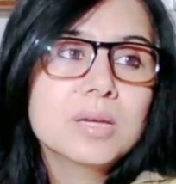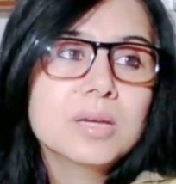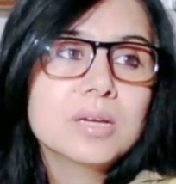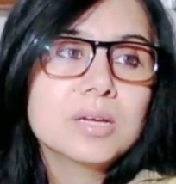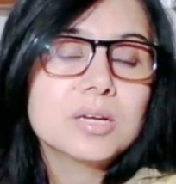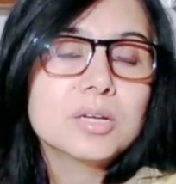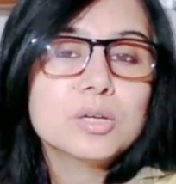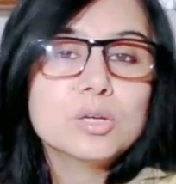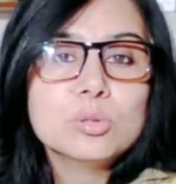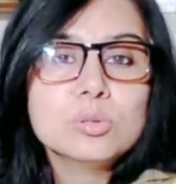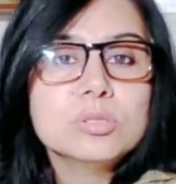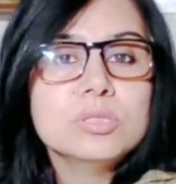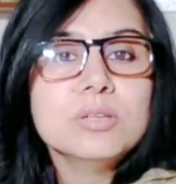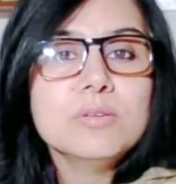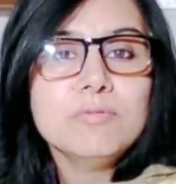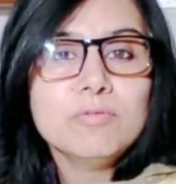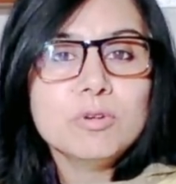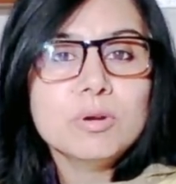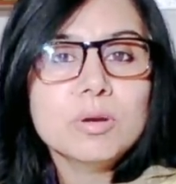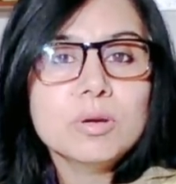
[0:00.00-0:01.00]

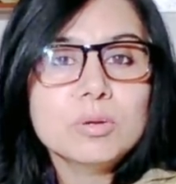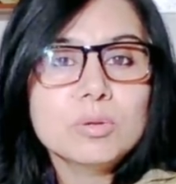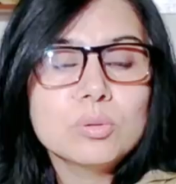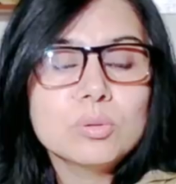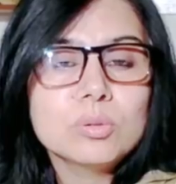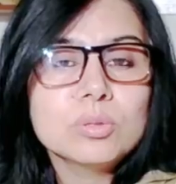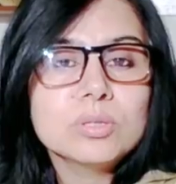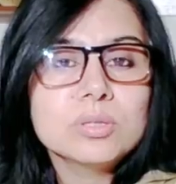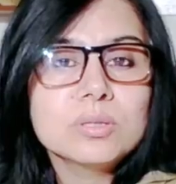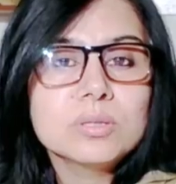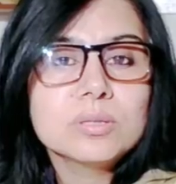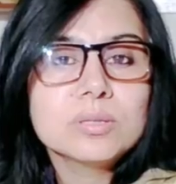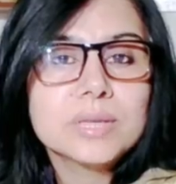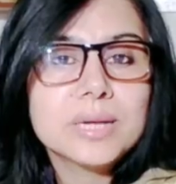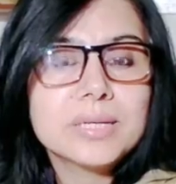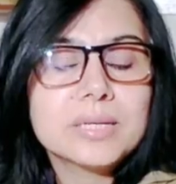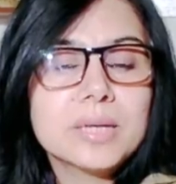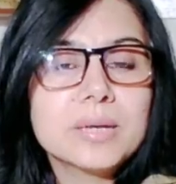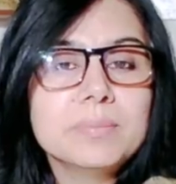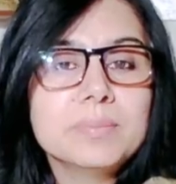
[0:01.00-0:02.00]
conducive for our growth
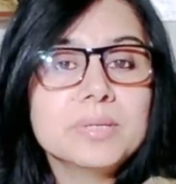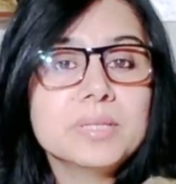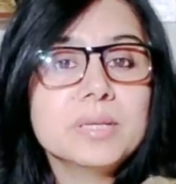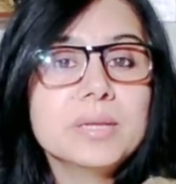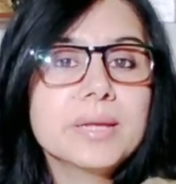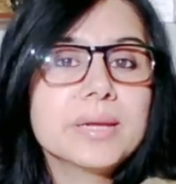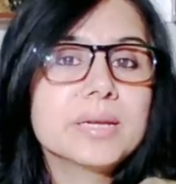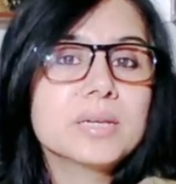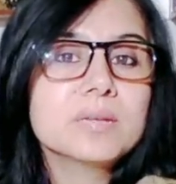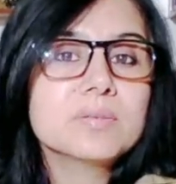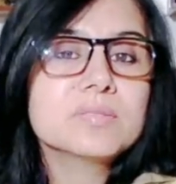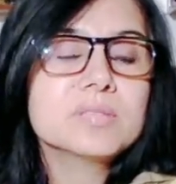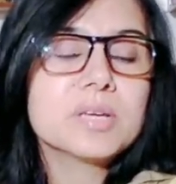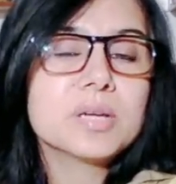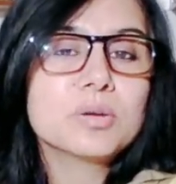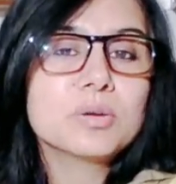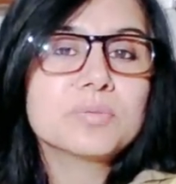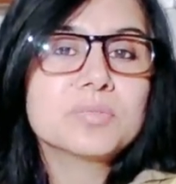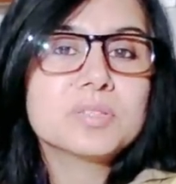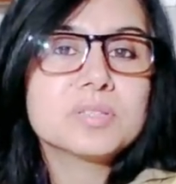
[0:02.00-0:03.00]
that can be the negative
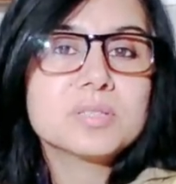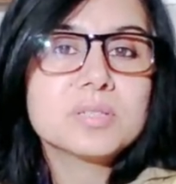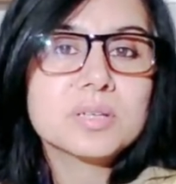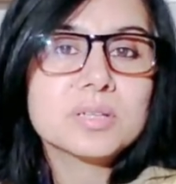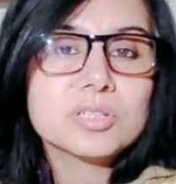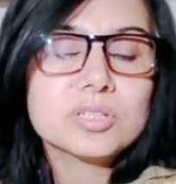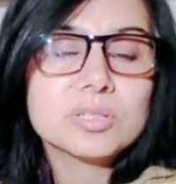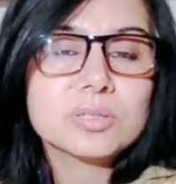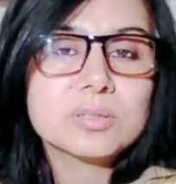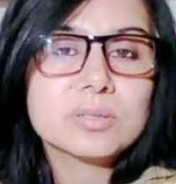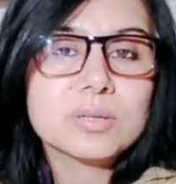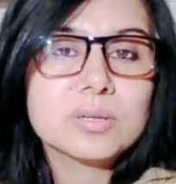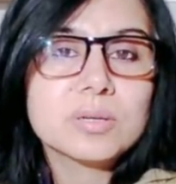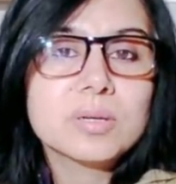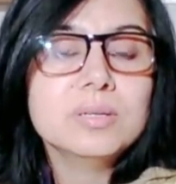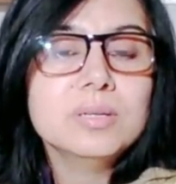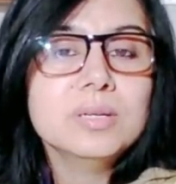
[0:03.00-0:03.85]
side of this nakshatra